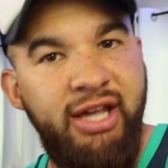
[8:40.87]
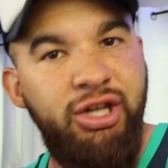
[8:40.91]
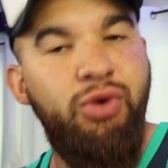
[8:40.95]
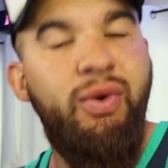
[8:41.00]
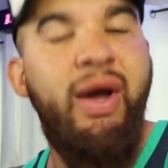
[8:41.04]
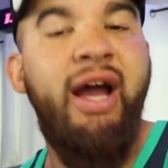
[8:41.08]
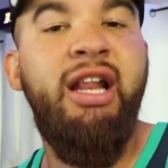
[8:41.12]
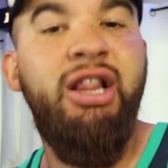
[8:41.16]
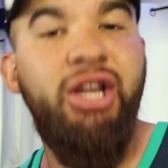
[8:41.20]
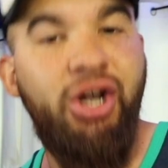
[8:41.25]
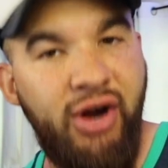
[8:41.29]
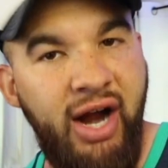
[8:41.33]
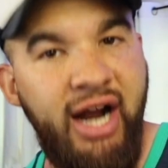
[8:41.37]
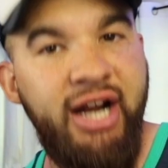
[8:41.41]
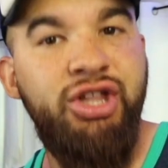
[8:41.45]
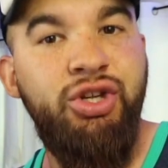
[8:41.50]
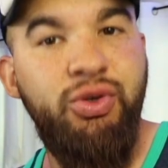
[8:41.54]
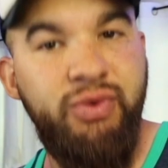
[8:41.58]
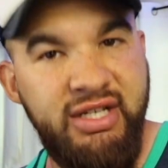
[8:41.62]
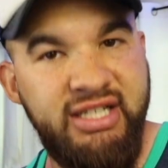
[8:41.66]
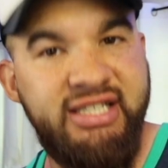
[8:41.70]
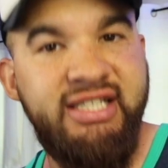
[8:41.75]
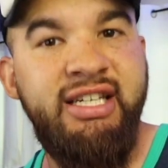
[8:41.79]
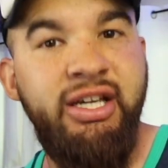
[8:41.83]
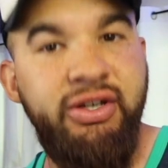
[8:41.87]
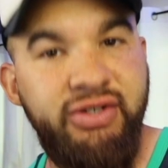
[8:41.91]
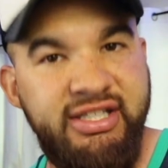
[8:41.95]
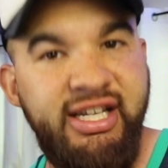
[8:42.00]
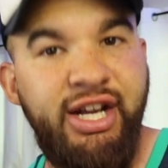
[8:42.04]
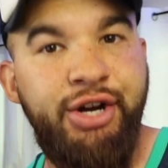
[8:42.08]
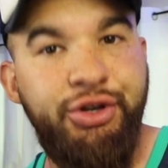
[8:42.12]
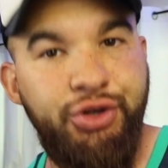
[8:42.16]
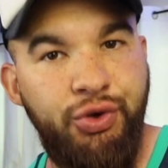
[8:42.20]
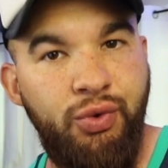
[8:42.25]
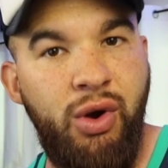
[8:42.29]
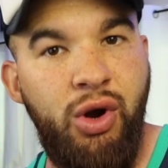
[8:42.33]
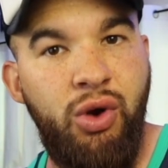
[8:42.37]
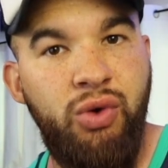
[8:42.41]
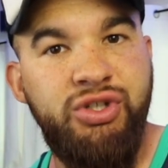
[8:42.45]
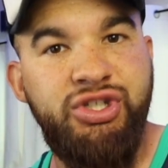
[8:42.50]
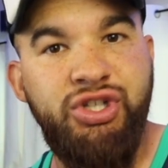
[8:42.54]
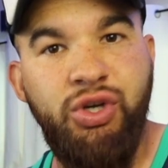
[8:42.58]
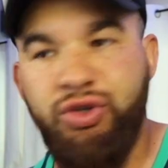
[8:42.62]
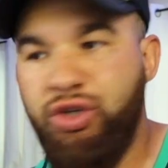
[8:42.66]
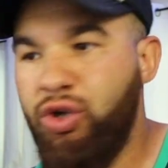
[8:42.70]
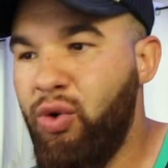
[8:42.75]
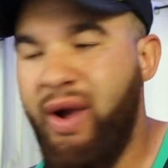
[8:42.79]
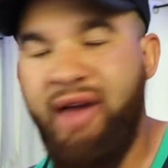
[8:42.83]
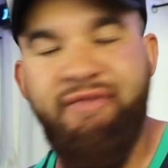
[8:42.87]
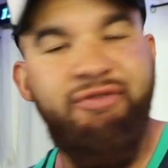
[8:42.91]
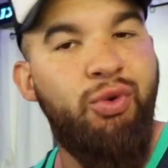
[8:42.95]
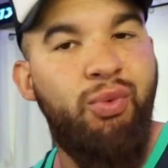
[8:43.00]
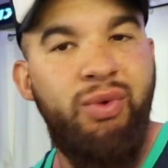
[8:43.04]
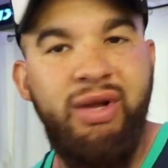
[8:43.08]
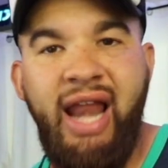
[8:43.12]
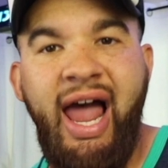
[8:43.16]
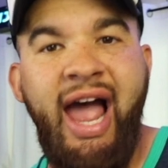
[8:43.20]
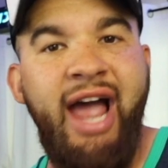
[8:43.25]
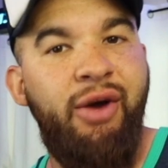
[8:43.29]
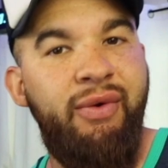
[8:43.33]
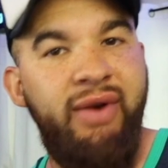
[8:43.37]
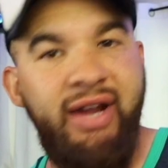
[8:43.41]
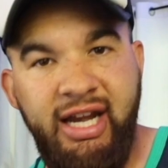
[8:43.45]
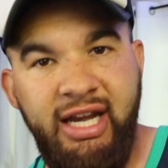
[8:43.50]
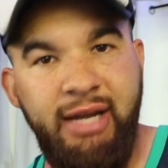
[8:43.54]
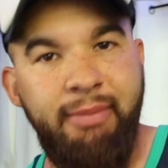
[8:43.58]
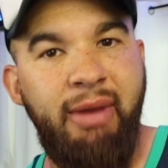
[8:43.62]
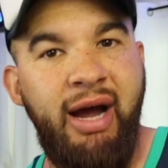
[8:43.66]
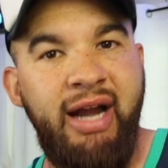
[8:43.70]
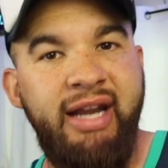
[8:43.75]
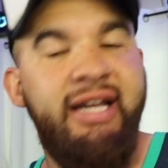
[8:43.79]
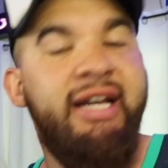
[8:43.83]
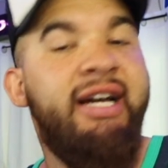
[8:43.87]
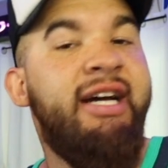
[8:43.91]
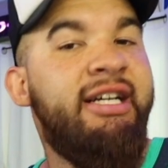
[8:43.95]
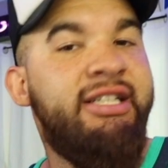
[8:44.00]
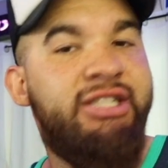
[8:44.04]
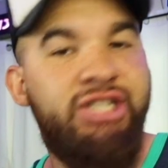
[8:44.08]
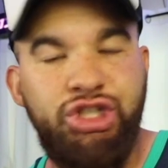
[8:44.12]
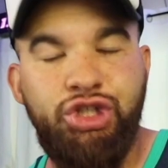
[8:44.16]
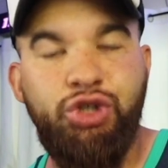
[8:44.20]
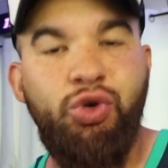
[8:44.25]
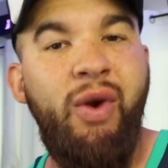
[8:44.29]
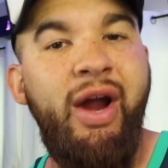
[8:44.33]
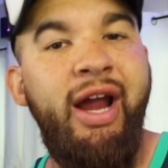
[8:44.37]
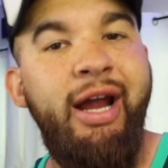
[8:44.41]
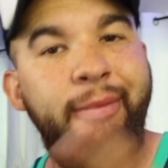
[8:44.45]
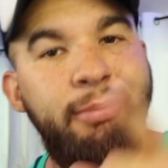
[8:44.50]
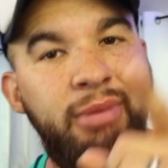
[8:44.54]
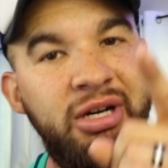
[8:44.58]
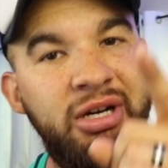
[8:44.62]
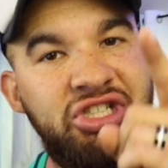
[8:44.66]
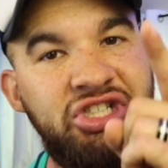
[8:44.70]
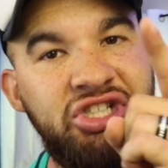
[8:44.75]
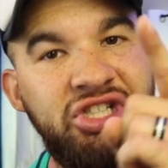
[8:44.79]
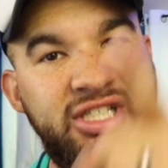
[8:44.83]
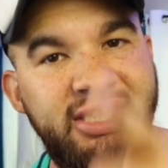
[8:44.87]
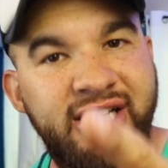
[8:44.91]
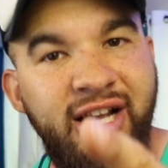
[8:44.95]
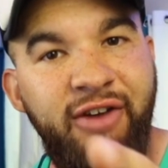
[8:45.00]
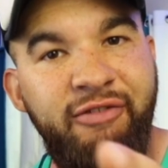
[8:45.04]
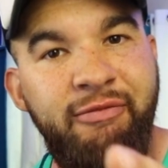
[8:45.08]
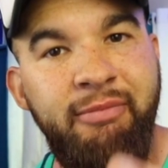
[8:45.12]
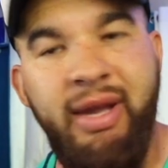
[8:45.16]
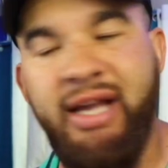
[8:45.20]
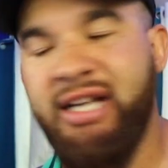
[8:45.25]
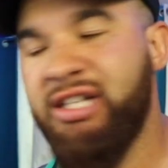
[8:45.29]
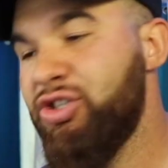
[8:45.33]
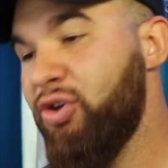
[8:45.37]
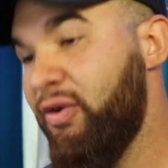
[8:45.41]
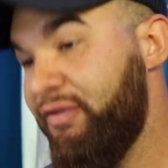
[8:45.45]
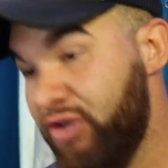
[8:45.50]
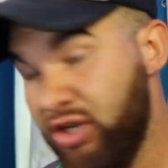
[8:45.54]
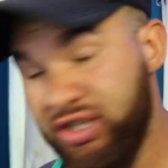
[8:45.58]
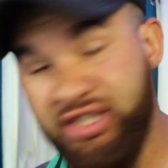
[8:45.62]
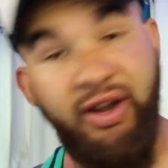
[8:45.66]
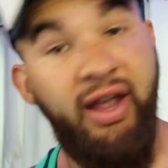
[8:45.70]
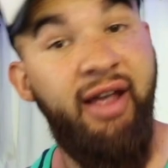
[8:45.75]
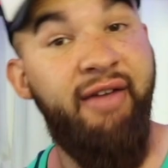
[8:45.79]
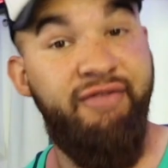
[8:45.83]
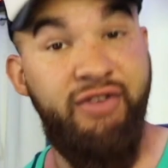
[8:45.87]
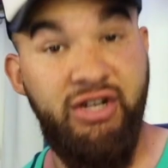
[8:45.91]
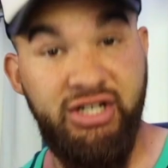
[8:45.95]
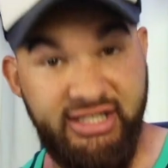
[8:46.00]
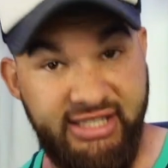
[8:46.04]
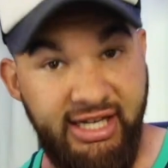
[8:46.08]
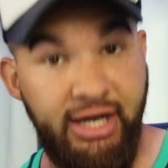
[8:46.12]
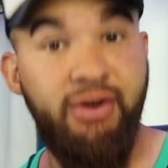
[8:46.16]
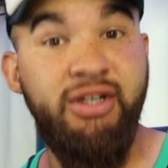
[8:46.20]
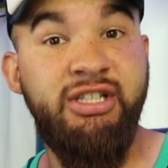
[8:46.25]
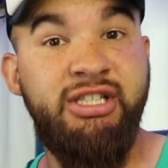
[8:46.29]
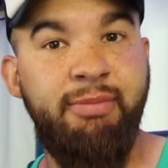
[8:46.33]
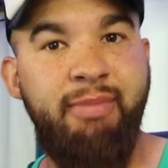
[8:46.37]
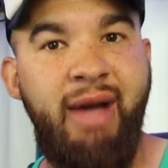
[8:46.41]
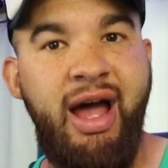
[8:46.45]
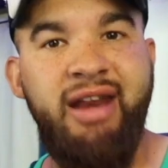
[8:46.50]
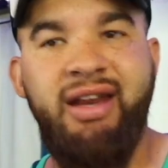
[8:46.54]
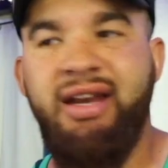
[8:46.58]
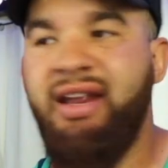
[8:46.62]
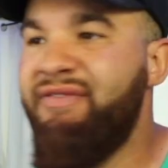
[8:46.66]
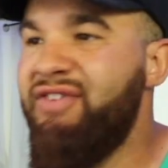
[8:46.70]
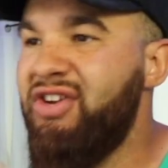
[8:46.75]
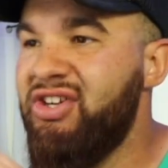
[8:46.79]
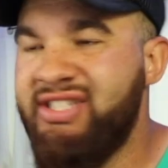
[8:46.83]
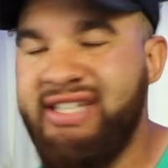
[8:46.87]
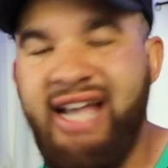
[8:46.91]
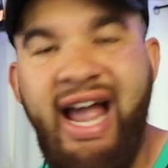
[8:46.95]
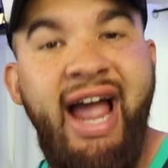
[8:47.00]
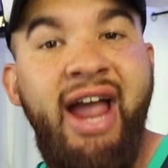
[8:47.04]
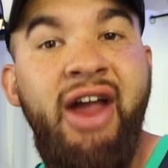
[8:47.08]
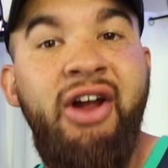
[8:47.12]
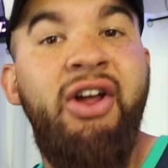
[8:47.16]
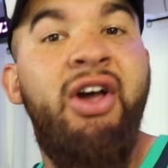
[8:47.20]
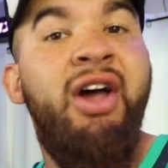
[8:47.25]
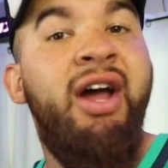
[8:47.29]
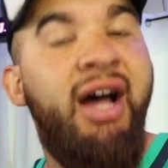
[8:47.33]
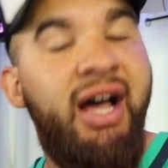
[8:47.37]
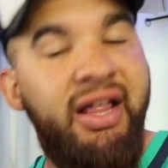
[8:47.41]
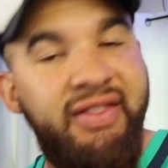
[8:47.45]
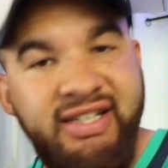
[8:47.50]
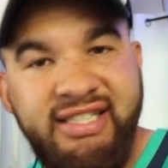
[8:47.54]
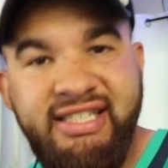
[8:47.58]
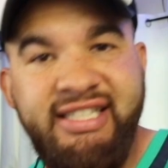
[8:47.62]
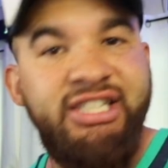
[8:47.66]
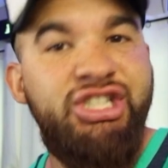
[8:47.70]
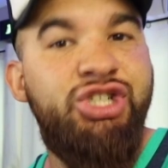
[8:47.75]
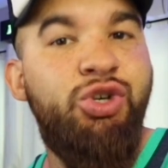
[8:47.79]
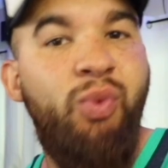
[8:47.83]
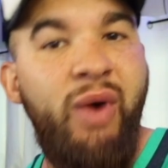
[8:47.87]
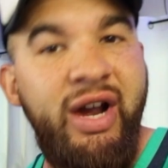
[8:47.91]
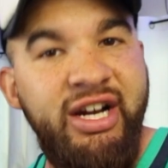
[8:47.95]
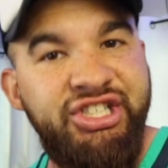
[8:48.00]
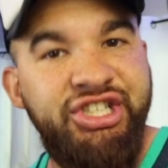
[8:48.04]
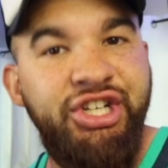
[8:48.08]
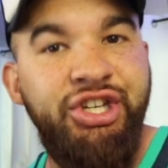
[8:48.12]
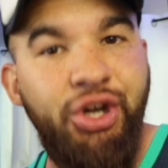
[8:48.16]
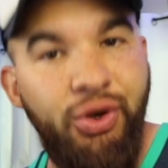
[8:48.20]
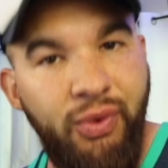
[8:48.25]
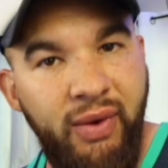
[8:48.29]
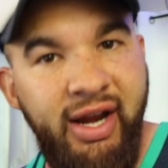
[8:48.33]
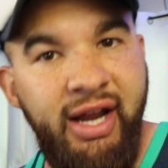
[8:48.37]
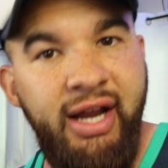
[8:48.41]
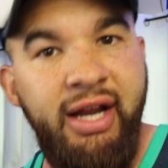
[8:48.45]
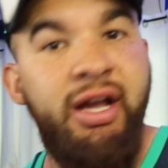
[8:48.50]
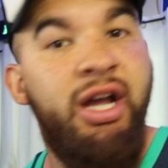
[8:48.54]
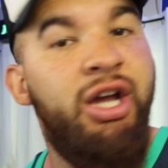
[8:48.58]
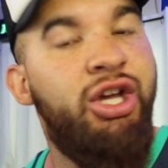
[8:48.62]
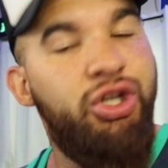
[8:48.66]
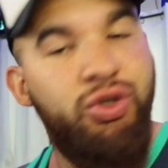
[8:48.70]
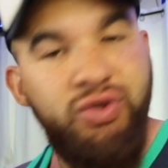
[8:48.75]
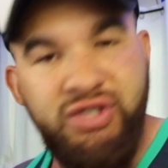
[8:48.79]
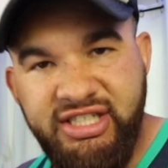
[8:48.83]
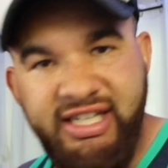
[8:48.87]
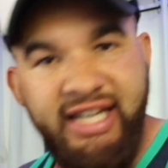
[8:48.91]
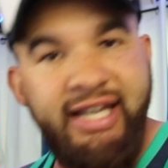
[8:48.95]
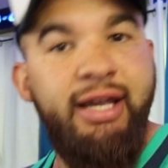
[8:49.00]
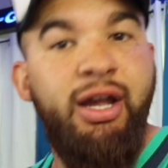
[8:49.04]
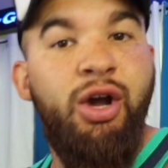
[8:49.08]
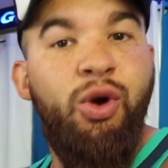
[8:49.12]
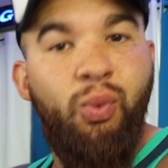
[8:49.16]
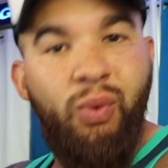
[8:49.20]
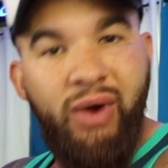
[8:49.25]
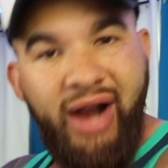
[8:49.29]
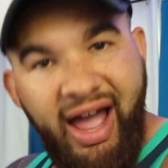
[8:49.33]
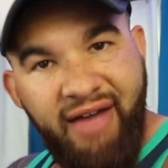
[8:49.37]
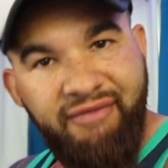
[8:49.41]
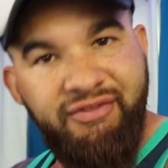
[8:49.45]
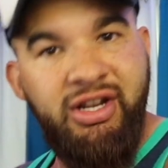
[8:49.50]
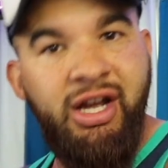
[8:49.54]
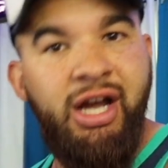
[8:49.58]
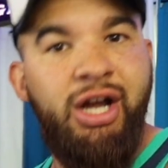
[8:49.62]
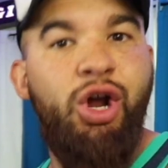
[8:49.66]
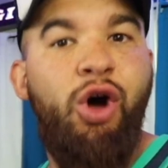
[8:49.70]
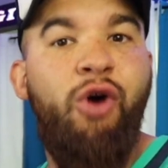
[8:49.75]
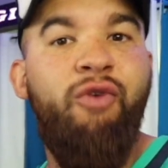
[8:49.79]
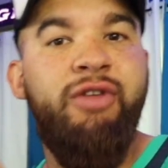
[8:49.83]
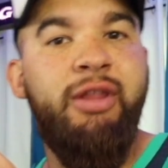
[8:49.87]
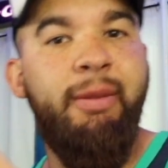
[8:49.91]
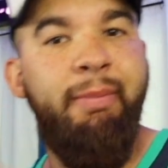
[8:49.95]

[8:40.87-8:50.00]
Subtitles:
You got to learn how to do this skill set on your own, so you don't have to rely on anybody to trade but yourself, man. So if you're serious about it, if you're tired of the situation you're in, you see what I've done over the